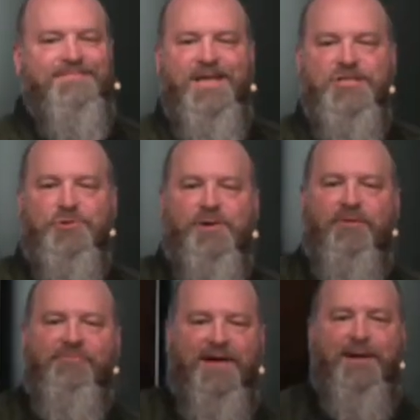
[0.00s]
It's
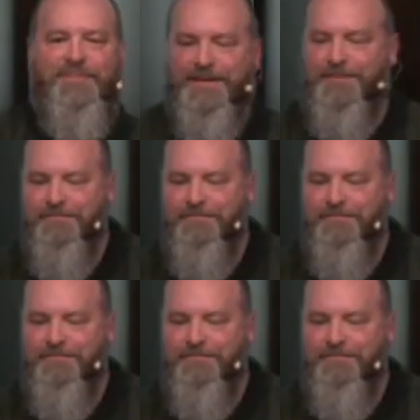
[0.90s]
around family.